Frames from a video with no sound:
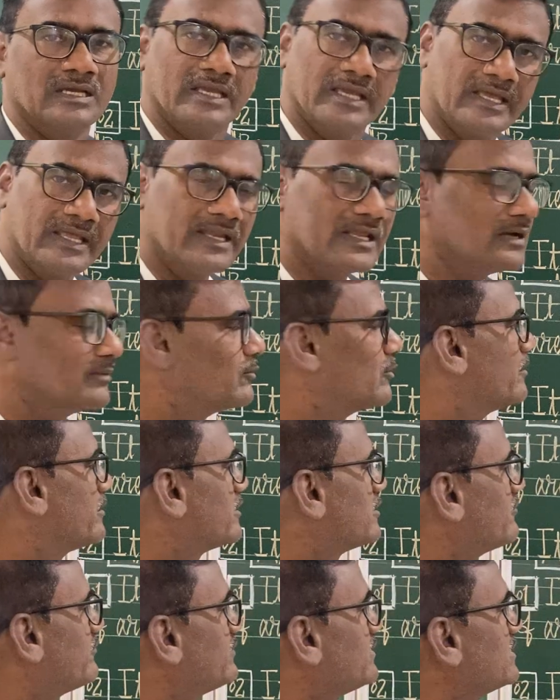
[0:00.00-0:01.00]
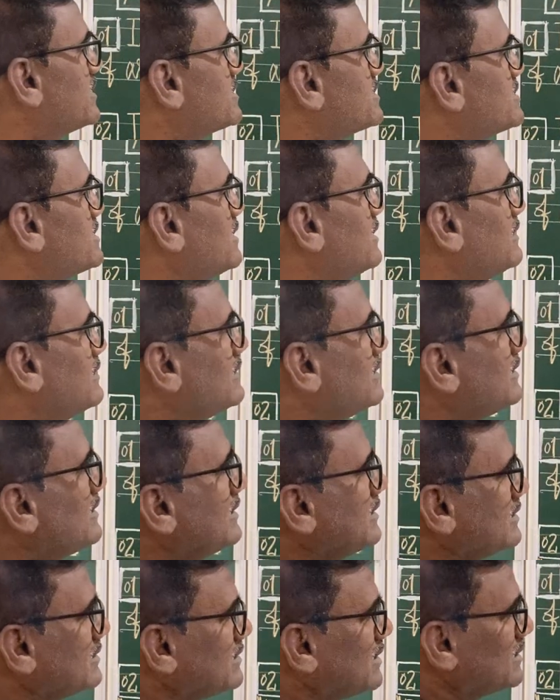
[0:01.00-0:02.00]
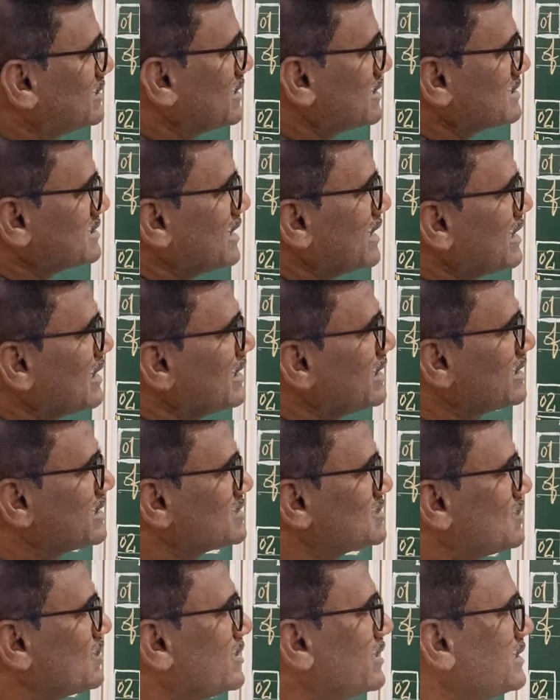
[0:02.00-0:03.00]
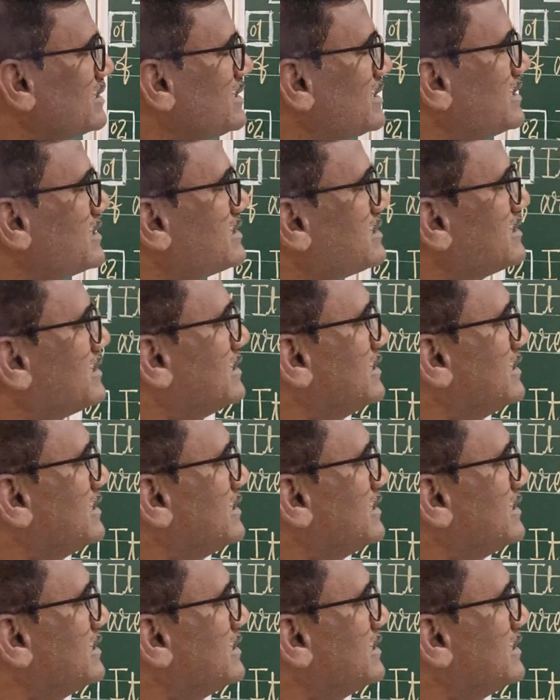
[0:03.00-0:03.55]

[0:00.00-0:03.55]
area moment of inertia. The other side, let us look at that.